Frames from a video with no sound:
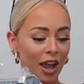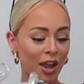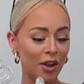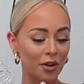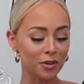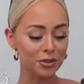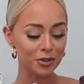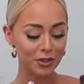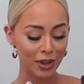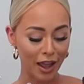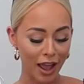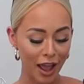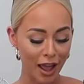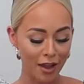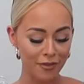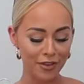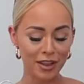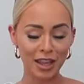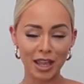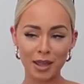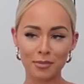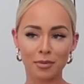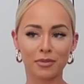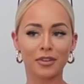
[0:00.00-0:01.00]
I also have
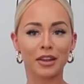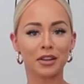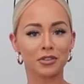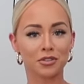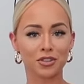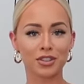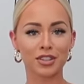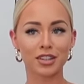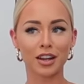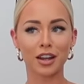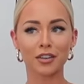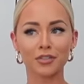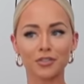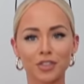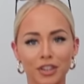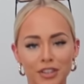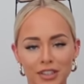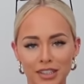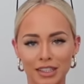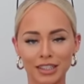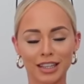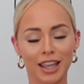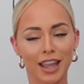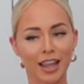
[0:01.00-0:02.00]
a heap of extra stuff
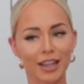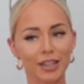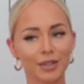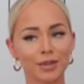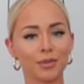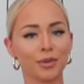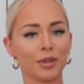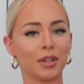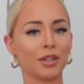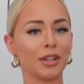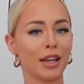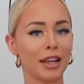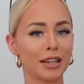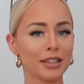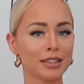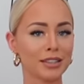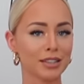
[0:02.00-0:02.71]
just in case you want to like